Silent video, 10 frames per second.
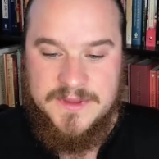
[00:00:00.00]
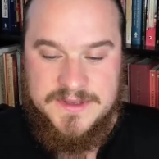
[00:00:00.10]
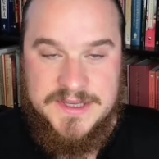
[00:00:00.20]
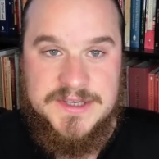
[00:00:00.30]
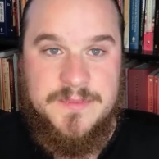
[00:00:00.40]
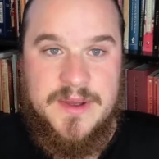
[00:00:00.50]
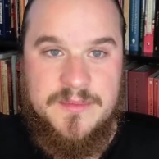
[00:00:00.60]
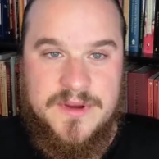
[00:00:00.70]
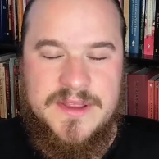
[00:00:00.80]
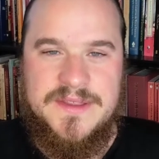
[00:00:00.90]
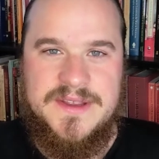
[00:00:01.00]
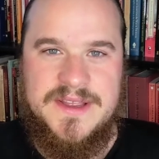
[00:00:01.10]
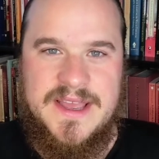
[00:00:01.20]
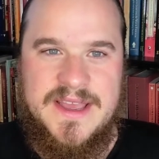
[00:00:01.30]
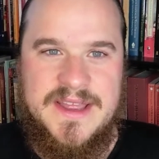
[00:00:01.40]
teaching about
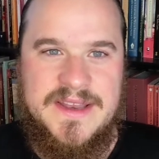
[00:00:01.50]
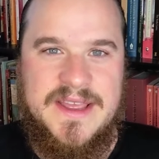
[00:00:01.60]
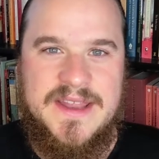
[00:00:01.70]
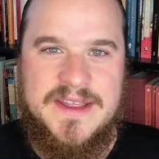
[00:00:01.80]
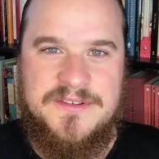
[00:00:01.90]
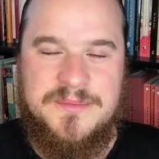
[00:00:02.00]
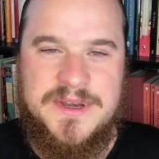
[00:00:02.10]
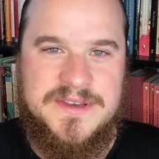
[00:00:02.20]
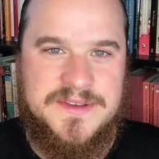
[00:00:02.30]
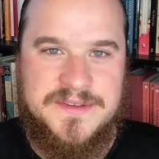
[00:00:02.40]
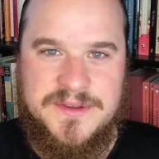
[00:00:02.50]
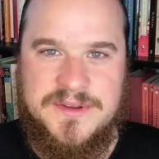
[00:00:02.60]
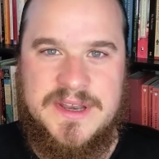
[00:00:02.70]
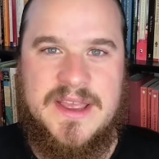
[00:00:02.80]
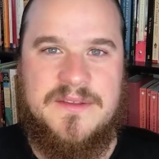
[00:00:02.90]
breathing, and he had everybody just do
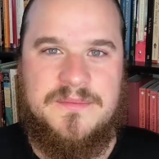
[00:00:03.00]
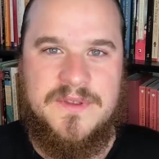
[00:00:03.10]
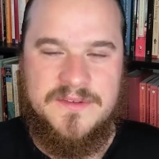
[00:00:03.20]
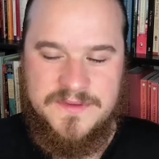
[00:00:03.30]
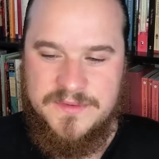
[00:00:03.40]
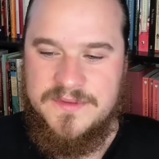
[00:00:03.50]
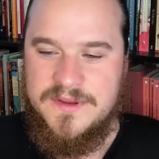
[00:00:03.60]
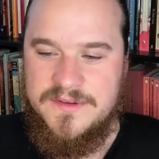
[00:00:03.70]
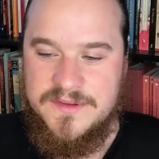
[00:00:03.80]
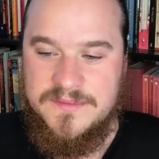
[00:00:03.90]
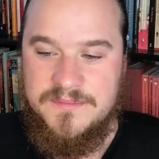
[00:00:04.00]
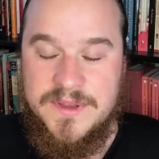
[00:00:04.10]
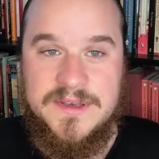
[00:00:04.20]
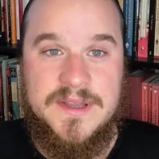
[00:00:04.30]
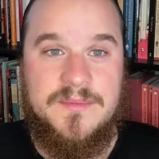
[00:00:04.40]
a few series of
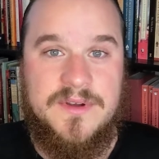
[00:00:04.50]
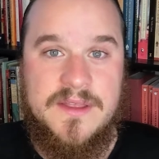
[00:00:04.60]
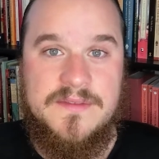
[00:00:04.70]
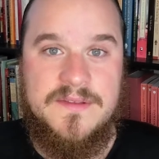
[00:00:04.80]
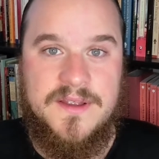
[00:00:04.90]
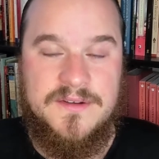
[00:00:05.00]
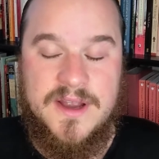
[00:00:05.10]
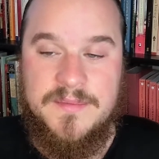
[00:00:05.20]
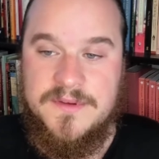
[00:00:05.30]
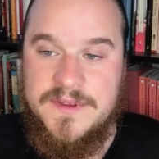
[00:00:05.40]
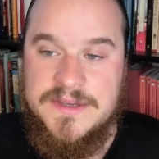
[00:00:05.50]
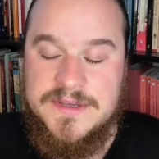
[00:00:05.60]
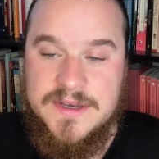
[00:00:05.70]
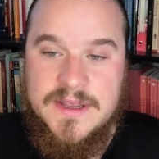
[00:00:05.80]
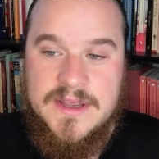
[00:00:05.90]
big deep breaths under
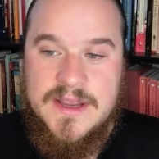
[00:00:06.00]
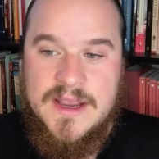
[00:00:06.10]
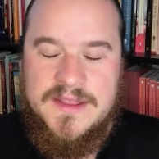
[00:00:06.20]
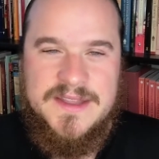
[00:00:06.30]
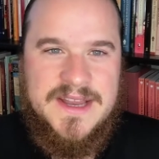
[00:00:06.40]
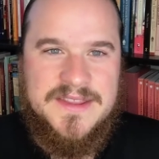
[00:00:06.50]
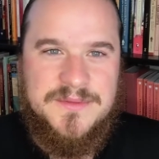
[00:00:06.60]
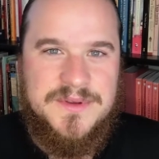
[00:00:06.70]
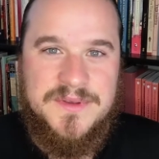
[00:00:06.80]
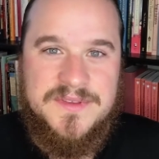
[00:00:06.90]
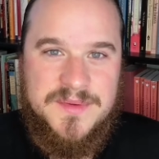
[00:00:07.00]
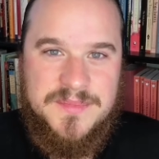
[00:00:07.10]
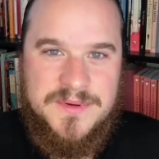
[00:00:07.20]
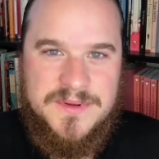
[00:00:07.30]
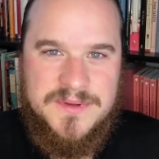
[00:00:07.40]
observation, and then he had them do a
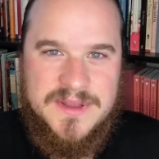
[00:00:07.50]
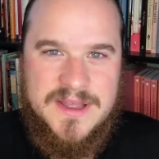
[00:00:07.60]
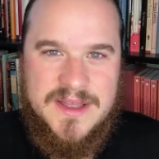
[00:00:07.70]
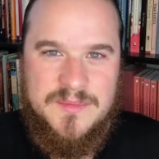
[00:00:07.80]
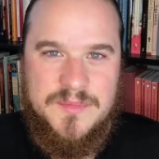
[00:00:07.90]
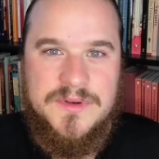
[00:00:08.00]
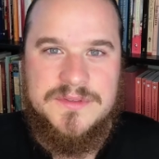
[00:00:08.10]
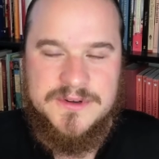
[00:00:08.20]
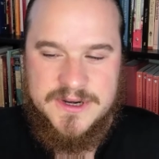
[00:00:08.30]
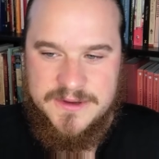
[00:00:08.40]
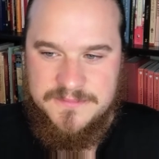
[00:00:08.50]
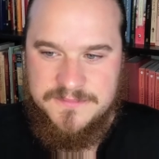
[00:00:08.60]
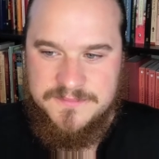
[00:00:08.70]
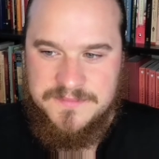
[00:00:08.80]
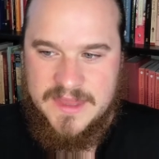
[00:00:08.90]
simple mudra
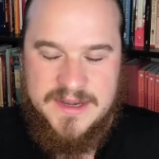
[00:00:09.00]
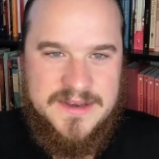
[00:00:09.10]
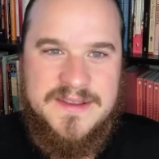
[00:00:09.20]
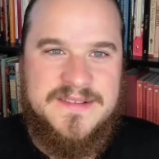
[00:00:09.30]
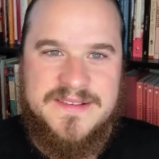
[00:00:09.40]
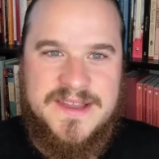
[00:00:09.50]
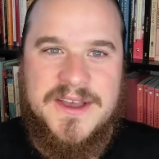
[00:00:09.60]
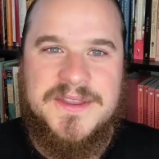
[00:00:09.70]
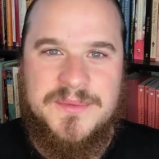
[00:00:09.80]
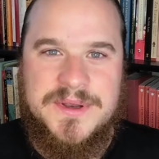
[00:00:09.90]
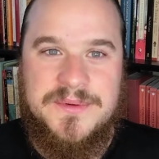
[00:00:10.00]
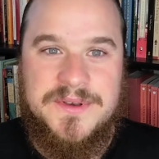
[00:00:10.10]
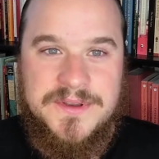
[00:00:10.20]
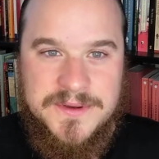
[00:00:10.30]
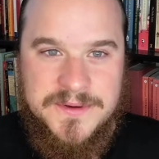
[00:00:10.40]
And he didn't tell them what it
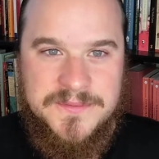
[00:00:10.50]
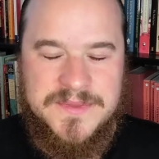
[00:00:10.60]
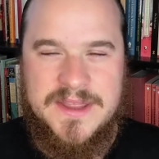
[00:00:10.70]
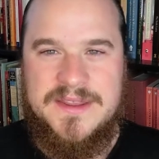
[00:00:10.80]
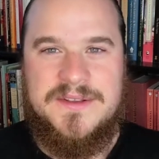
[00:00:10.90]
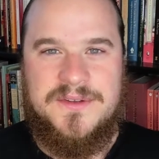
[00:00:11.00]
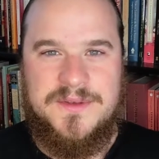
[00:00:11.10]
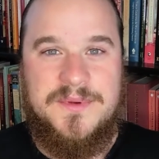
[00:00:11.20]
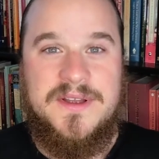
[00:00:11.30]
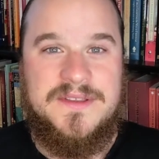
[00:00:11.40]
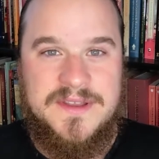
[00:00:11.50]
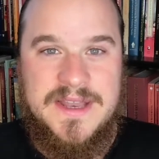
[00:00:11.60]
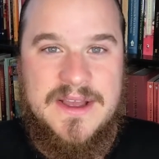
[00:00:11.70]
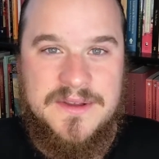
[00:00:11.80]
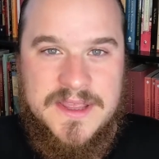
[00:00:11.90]
would do. And then he told them all to
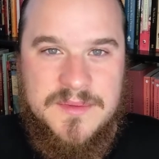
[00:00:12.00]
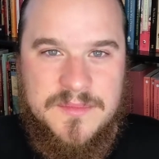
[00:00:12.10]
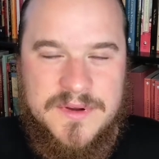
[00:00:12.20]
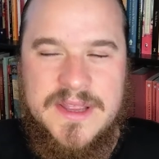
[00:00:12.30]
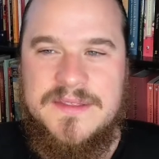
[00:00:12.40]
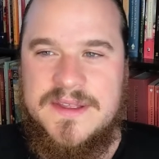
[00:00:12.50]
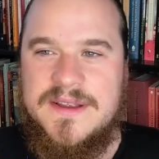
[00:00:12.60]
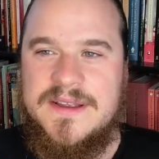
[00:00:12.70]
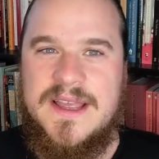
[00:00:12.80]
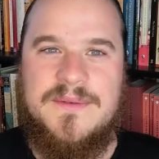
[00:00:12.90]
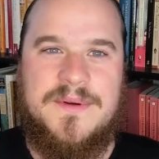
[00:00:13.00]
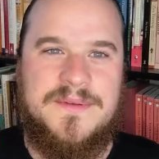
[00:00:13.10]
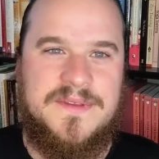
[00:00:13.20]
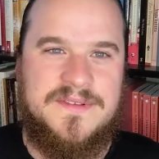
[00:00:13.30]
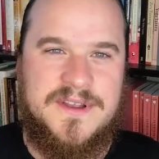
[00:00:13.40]
now keep breathing. And what
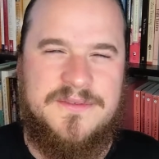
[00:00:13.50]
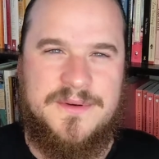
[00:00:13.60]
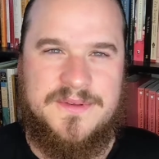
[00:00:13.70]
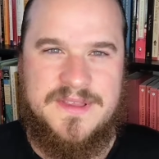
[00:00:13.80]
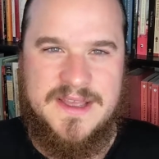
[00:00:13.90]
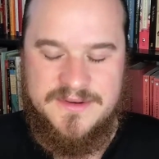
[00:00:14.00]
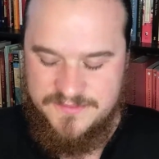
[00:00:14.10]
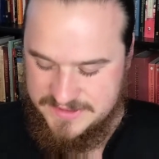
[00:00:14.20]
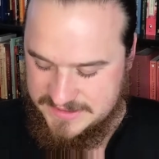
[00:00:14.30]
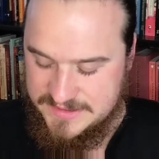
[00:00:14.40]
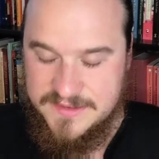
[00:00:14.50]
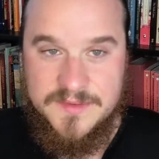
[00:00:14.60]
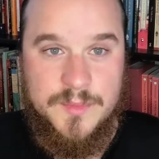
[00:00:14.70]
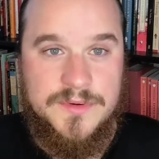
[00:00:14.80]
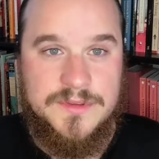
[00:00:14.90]
was discovered was that when they did
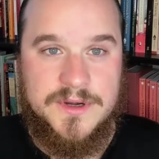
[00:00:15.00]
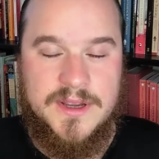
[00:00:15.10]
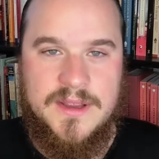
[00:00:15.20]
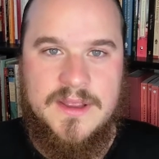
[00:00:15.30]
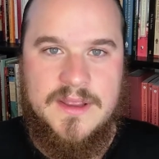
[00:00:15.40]
this mudra,